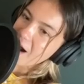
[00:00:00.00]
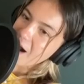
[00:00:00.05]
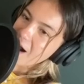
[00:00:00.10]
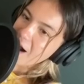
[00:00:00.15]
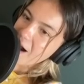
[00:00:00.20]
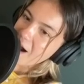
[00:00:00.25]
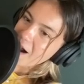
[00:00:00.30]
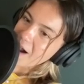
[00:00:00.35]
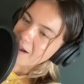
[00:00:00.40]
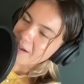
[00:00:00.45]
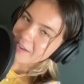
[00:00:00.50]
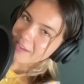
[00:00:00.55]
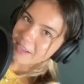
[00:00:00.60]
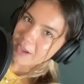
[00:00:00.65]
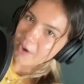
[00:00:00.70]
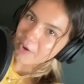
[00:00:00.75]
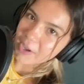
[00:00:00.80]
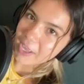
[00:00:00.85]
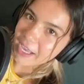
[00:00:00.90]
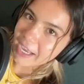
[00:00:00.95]

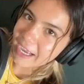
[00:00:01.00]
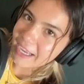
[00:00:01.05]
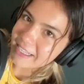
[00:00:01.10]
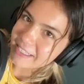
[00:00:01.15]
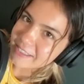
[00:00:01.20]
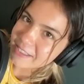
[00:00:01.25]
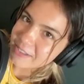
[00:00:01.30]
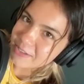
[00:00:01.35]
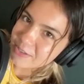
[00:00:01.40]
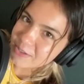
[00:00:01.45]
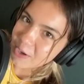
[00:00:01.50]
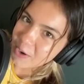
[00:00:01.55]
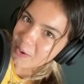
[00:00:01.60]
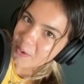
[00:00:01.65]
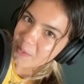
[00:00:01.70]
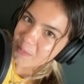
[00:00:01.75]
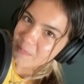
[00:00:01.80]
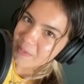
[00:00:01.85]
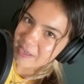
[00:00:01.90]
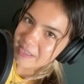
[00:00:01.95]
Okay guys, so
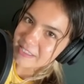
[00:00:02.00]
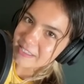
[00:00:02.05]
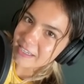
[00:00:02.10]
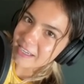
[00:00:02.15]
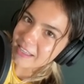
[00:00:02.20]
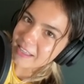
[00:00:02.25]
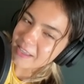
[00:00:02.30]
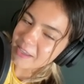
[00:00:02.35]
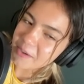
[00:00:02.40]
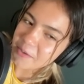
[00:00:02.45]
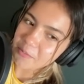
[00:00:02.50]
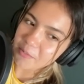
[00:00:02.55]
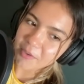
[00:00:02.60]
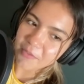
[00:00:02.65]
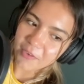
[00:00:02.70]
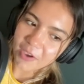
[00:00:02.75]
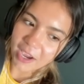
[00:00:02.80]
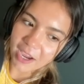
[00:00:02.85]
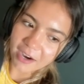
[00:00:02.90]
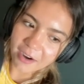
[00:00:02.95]
basically we've
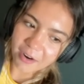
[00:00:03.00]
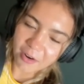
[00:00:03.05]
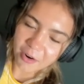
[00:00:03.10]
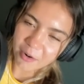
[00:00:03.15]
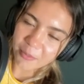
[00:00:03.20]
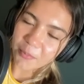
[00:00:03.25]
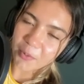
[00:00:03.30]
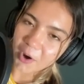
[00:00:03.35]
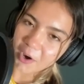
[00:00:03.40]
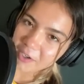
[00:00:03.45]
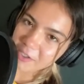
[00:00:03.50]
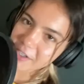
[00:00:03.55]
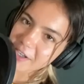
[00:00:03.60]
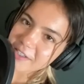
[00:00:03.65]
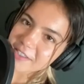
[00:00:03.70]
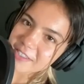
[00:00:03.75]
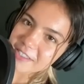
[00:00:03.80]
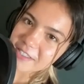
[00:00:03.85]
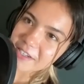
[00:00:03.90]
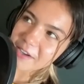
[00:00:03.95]
had our podcast
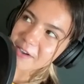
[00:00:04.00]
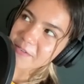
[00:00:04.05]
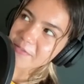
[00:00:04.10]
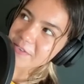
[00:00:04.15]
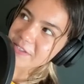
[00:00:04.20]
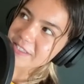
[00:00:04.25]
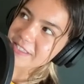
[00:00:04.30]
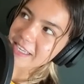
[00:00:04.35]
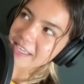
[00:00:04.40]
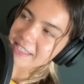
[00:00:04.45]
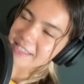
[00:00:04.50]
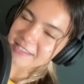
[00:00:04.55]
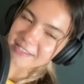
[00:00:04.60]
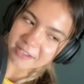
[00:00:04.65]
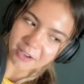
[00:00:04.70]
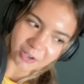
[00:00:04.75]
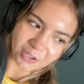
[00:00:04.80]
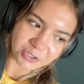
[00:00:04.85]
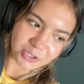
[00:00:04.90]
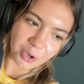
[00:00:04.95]
stuff since
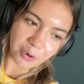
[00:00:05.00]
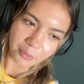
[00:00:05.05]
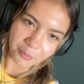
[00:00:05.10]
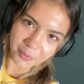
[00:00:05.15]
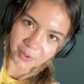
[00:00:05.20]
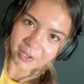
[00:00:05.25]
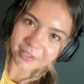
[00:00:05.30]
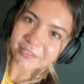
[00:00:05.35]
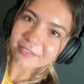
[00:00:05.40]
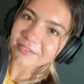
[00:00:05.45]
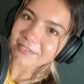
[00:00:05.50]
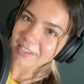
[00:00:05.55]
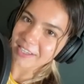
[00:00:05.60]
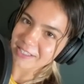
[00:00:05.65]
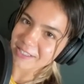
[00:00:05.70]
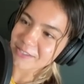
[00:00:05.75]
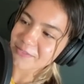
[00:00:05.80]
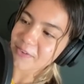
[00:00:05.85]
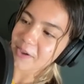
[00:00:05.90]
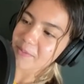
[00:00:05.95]
October. It's
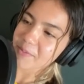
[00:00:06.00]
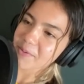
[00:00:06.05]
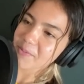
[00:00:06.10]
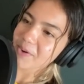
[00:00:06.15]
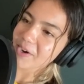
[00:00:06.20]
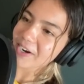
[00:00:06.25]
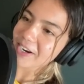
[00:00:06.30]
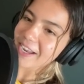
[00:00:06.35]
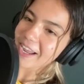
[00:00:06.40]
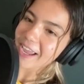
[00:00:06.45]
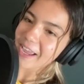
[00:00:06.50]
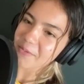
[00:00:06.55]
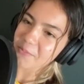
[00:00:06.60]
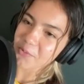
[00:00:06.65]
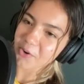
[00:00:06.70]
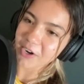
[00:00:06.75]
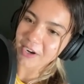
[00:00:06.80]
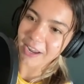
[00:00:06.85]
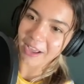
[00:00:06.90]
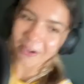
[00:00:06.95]
February and we're
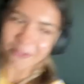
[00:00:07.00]
now